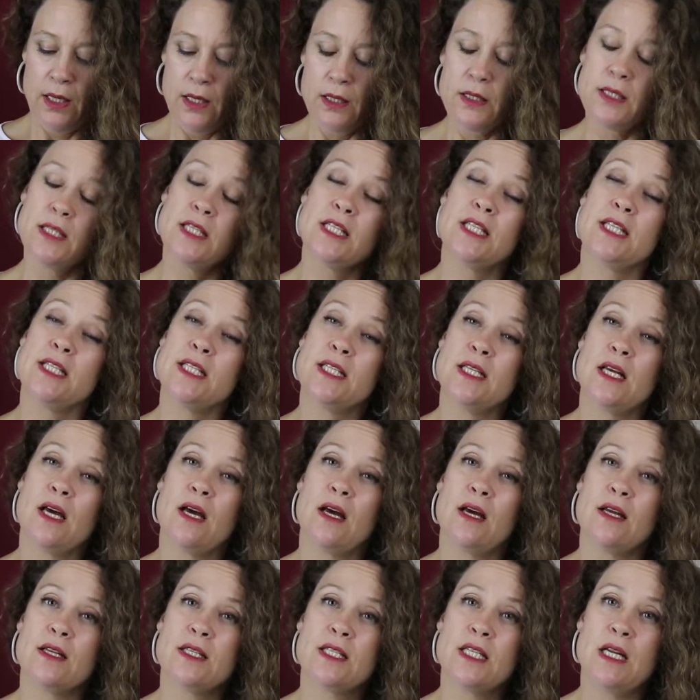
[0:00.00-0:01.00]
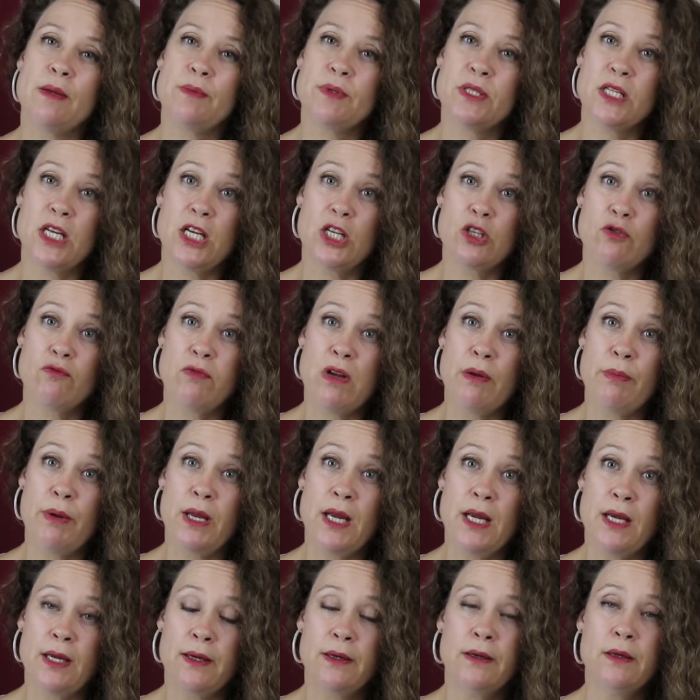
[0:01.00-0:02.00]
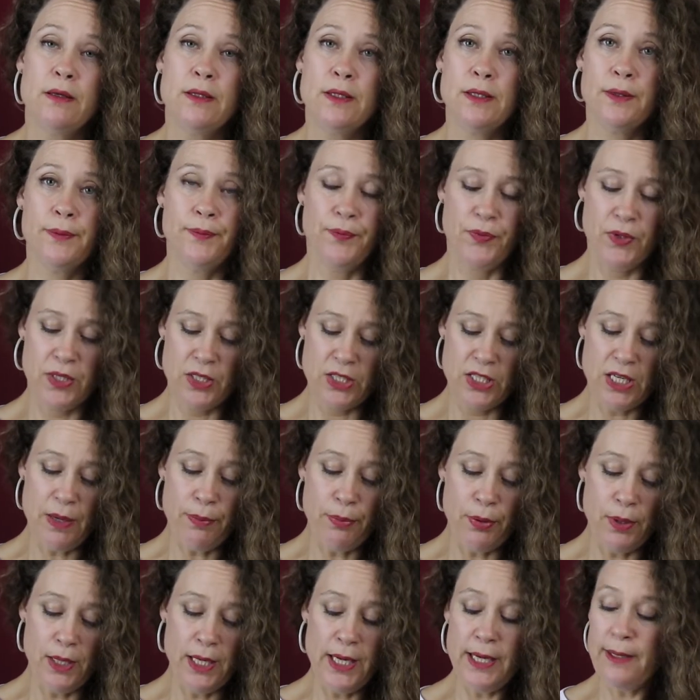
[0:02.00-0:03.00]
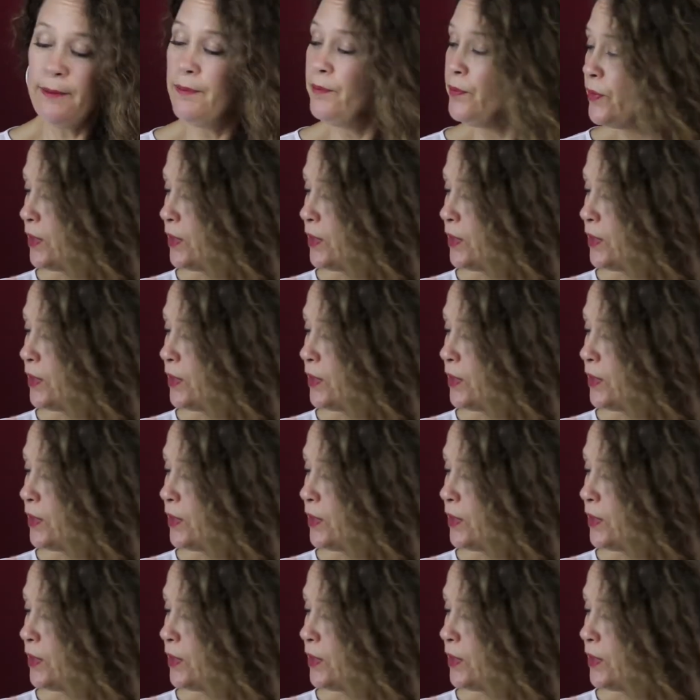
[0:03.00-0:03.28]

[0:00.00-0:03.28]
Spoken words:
slip stitch ribbing separately,